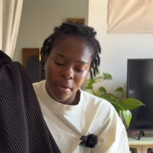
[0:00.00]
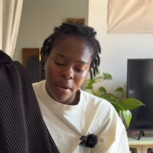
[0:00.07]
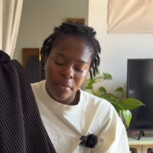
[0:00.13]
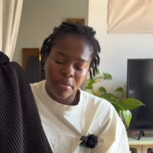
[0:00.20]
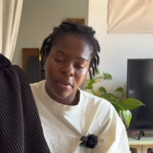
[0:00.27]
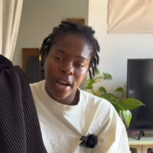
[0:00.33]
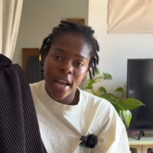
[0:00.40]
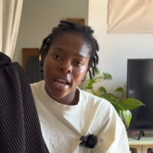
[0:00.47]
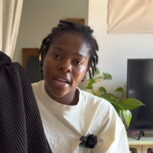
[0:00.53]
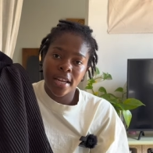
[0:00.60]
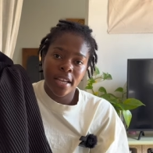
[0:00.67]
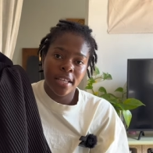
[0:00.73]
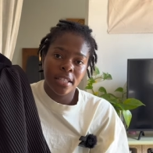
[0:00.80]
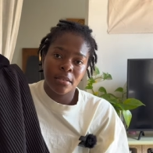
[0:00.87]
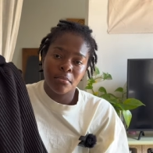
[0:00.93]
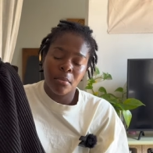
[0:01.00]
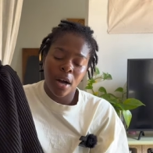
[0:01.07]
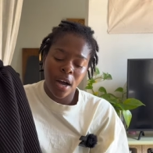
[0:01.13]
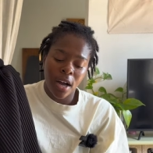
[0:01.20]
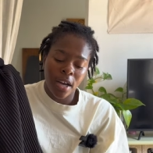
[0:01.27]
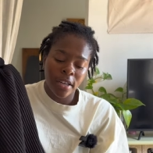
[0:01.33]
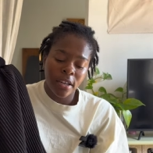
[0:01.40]
Brand is
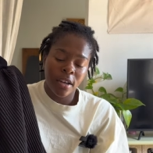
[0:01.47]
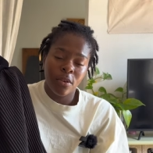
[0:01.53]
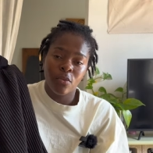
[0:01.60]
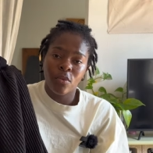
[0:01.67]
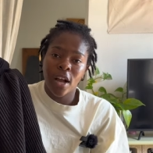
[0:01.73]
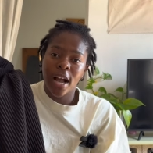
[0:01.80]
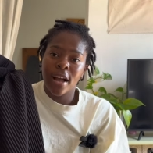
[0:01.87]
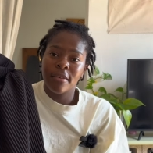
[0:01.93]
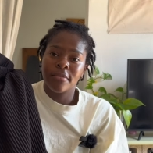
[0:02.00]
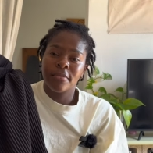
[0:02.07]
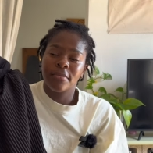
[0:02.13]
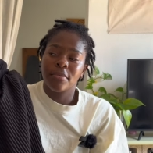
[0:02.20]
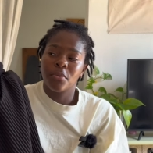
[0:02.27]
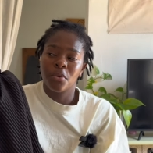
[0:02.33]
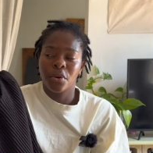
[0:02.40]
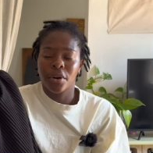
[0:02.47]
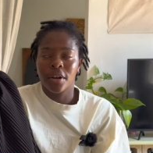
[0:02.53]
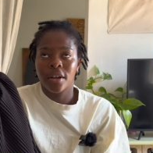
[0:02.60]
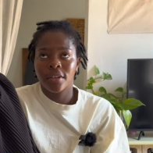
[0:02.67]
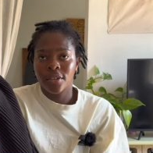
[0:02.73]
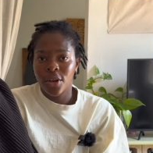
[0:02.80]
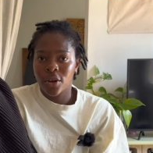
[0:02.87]
Mod Ref, or
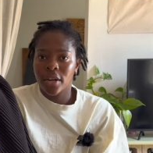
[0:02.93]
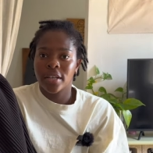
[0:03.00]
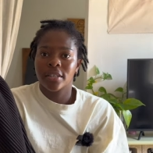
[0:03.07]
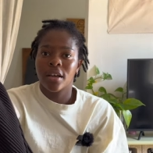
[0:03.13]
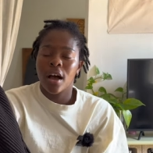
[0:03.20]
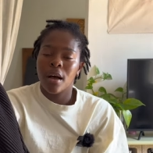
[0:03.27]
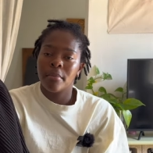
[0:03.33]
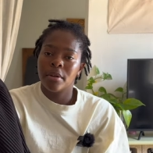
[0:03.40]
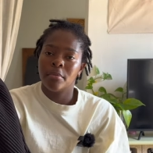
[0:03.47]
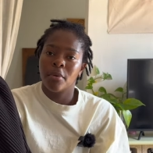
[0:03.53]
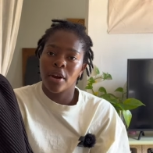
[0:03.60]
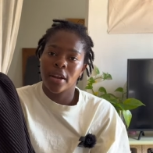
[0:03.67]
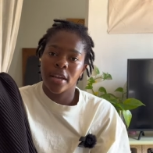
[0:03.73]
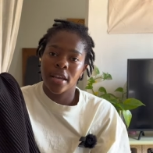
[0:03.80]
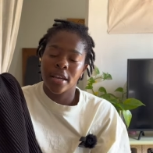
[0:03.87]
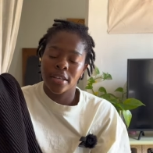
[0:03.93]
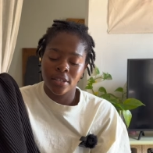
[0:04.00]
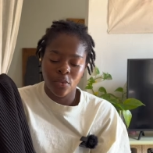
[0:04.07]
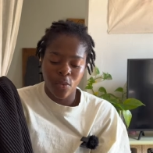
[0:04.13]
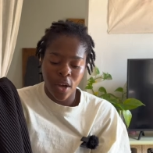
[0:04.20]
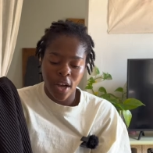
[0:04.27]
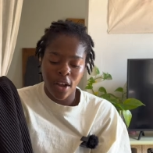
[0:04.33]
known as Common Market as
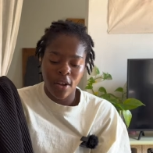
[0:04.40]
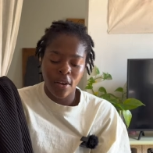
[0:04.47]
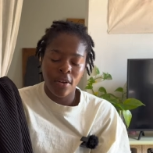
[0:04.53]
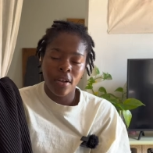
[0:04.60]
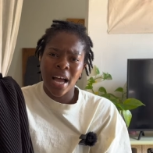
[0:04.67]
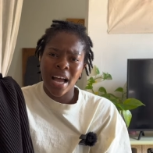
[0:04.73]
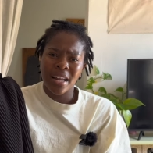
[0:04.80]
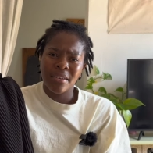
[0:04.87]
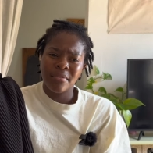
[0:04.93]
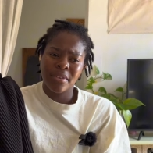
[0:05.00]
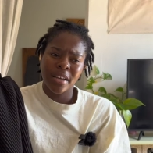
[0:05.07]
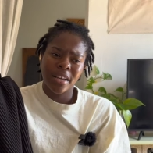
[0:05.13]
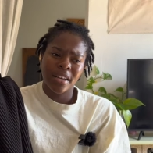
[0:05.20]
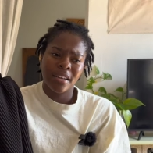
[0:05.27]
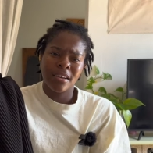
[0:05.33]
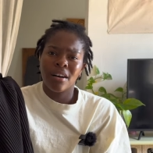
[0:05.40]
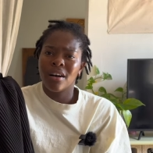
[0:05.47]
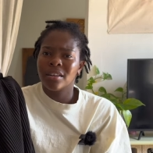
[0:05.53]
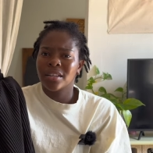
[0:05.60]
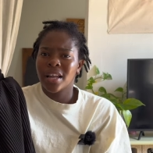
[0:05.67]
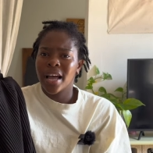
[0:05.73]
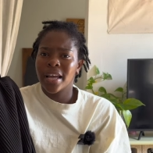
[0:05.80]
well. Kind of like a
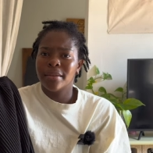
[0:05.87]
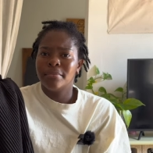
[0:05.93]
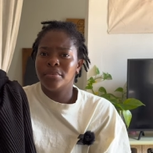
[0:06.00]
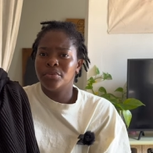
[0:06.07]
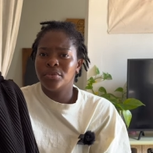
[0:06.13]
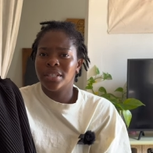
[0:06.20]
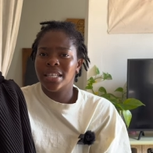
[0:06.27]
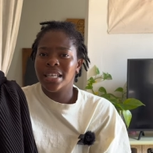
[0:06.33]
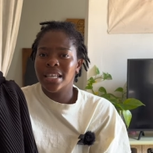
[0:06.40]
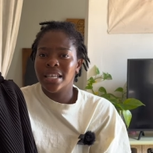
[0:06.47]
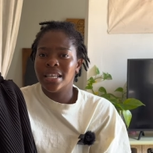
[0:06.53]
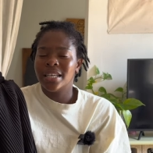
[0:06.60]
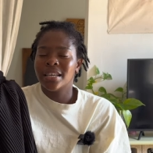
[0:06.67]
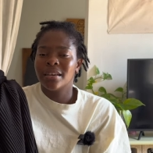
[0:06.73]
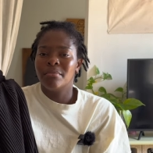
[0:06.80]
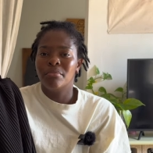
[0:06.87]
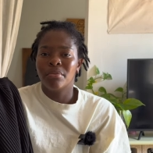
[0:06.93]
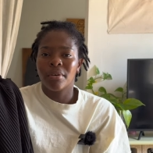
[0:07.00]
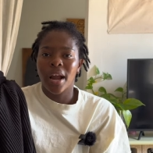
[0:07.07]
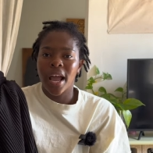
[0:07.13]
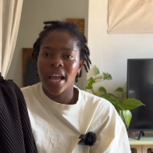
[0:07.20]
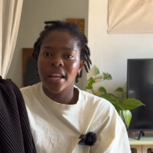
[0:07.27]
online boutique
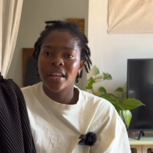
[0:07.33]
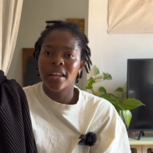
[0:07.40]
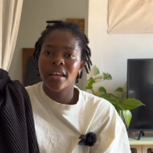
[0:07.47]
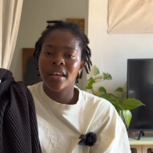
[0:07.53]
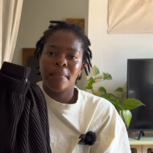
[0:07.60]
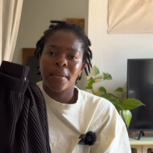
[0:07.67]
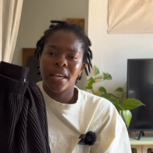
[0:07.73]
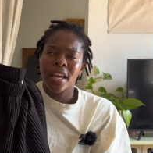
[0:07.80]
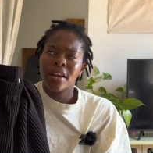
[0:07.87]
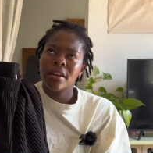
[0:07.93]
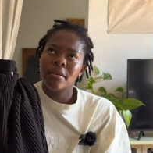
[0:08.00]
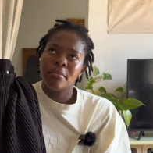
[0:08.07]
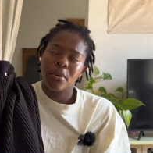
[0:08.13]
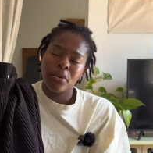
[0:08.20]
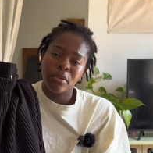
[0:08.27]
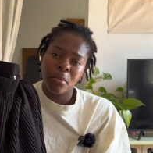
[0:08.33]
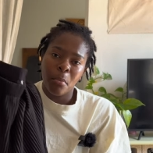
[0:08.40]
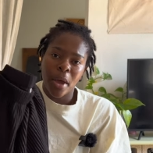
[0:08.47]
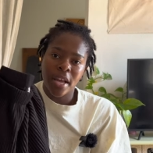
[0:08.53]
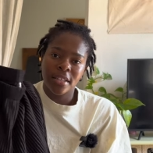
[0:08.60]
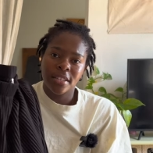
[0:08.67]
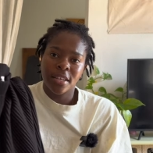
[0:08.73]
brand. They carry both
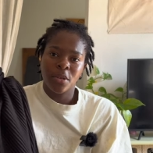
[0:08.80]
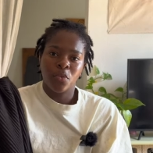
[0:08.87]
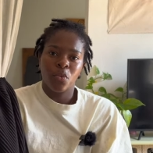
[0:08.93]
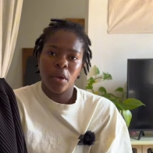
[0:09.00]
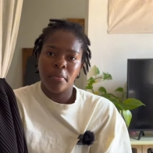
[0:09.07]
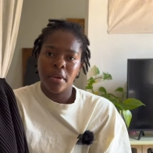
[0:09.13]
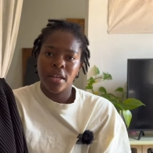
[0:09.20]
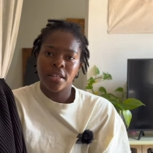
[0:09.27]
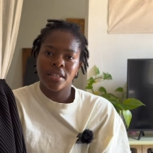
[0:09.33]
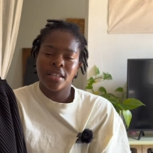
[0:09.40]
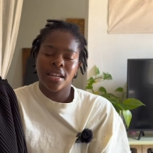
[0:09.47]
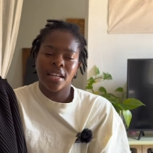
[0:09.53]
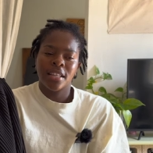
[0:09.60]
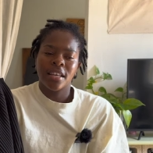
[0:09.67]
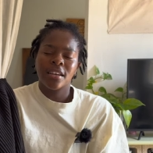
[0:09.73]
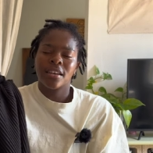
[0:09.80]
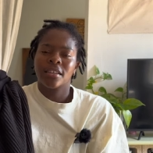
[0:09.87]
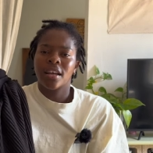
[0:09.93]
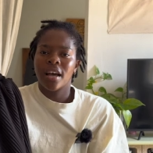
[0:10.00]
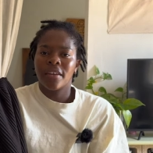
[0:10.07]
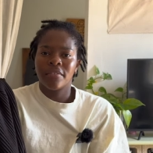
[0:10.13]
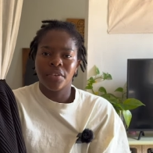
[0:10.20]
men's and women's, and I think a
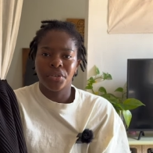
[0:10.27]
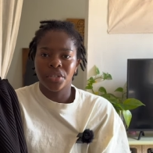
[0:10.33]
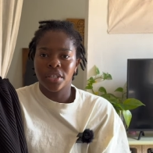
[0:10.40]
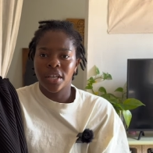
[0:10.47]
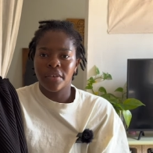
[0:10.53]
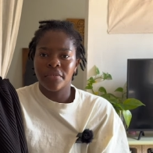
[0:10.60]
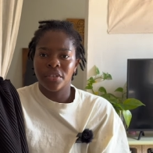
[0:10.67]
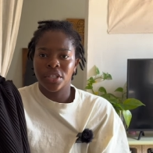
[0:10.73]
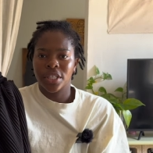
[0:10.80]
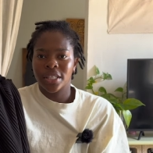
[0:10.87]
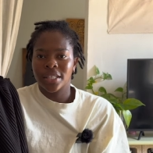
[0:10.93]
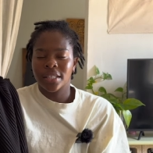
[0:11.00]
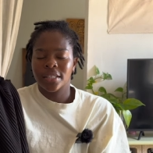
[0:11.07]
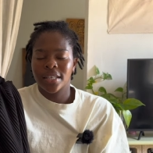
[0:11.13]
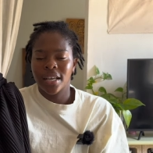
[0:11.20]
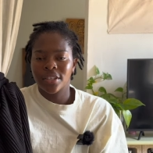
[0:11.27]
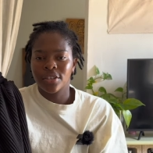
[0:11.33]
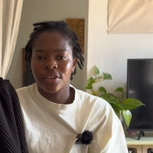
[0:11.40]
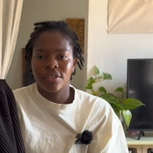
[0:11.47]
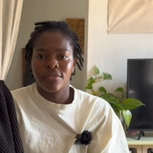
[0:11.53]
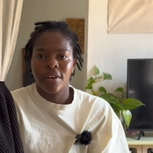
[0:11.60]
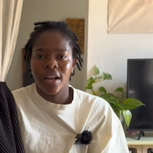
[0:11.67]
lot of their stuff is just
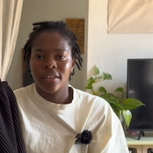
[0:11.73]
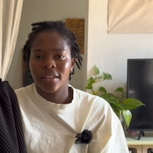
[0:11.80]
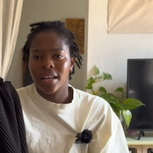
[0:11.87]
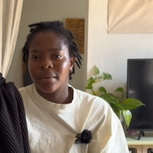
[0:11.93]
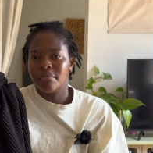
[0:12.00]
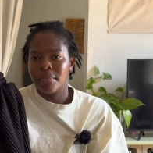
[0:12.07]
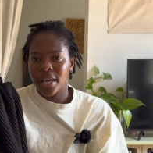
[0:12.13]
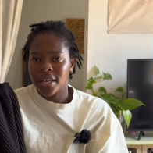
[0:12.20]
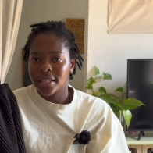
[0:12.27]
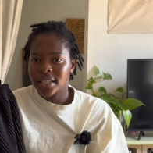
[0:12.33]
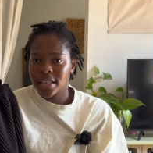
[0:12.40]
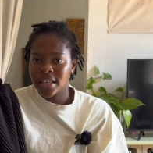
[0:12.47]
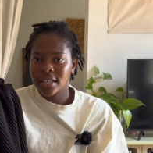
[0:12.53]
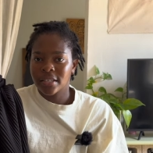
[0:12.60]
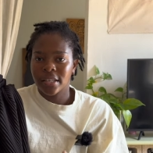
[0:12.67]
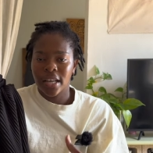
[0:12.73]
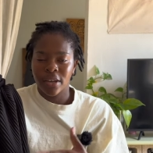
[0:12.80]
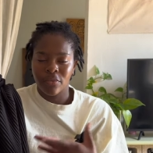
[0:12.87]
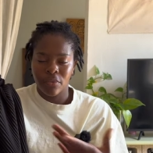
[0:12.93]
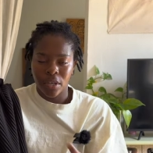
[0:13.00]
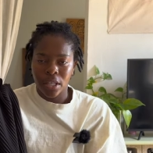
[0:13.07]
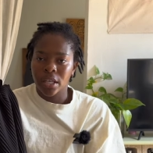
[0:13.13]
centered around like basics, like
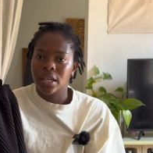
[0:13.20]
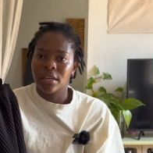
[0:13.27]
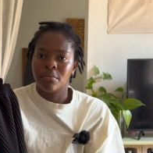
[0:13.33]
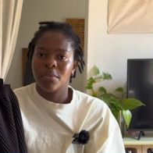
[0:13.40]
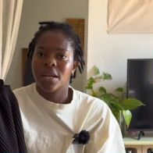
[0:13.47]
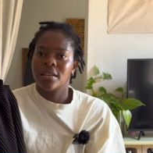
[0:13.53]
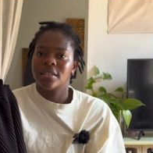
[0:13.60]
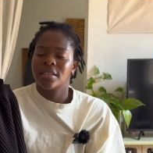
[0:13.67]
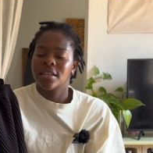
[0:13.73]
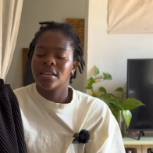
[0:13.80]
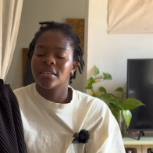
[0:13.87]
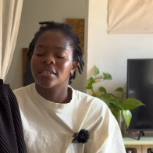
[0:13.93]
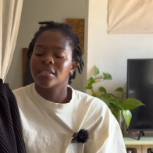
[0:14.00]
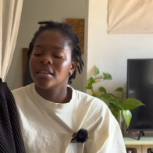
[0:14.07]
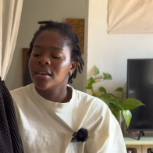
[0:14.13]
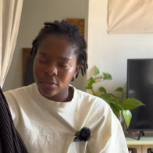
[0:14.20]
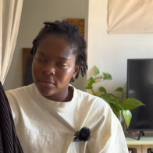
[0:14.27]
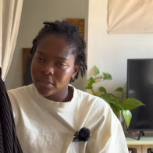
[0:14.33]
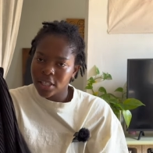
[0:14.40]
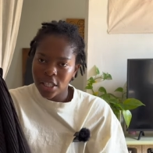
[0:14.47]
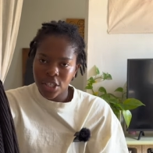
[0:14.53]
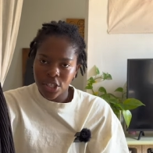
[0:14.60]
really good basics.
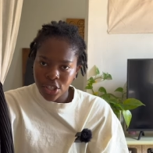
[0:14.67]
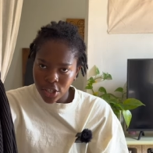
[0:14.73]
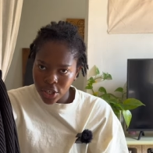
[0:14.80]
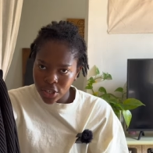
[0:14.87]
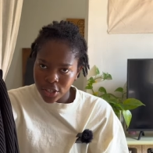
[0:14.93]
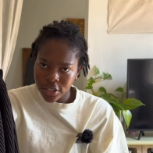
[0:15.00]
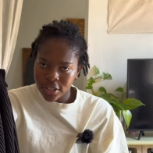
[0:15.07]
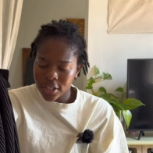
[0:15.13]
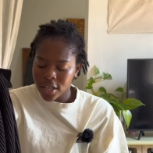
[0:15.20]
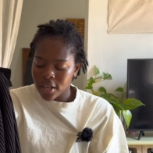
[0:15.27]
T-shirts,